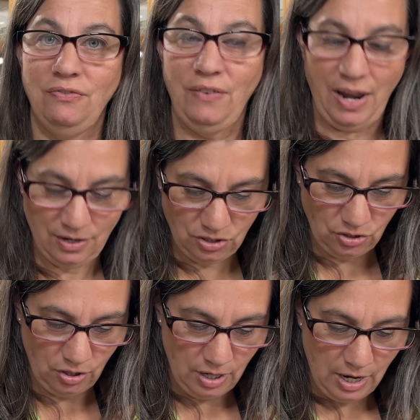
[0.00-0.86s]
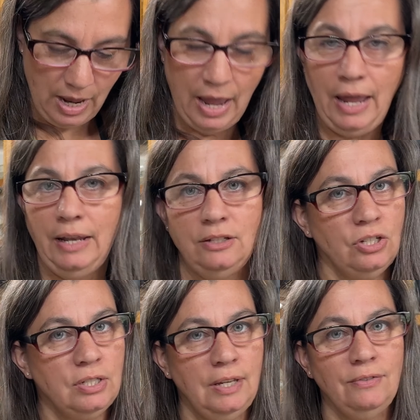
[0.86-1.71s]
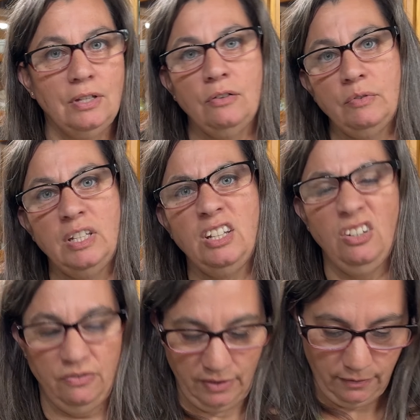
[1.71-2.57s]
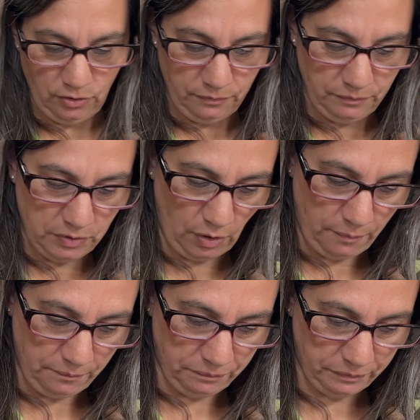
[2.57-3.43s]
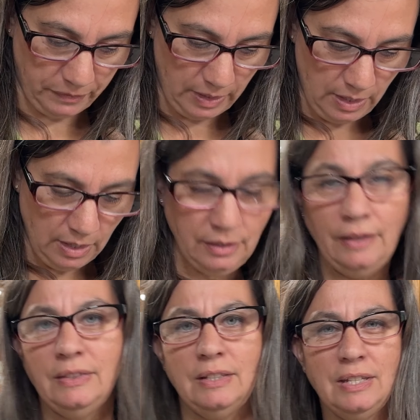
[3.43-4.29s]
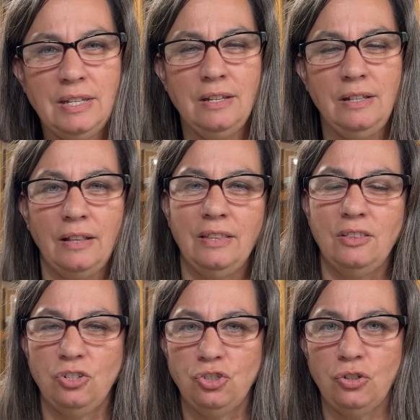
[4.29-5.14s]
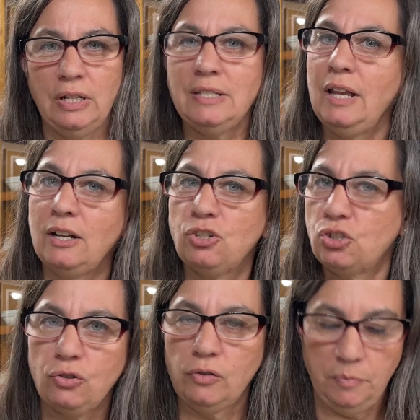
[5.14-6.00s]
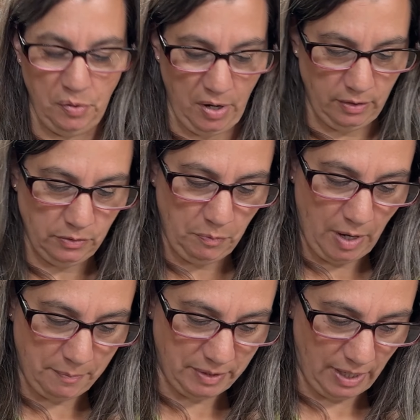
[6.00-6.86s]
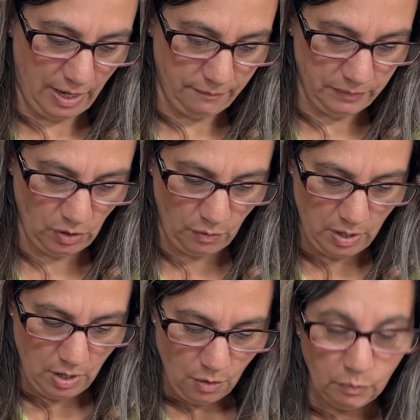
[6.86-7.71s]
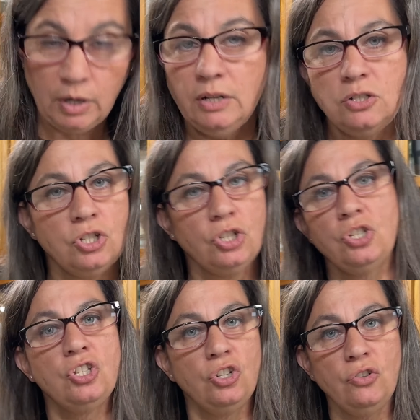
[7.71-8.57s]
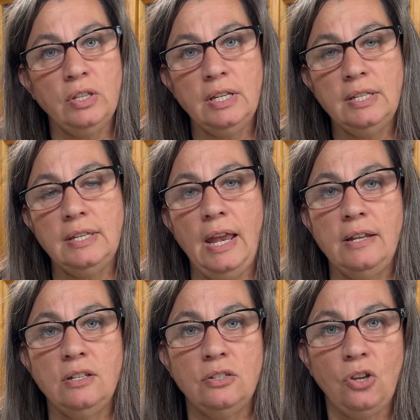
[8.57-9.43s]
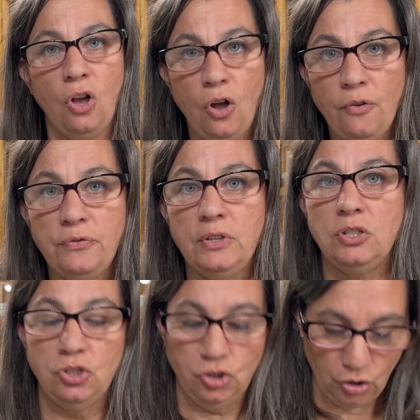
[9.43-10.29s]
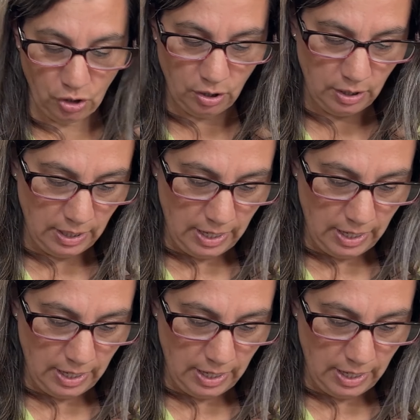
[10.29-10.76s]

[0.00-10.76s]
faster and it just gives it a really good flavor. So not that the, not that the sugar, it's not a sugary bread is what I'm saying. So we're going to just stir this and dissolve the sugar.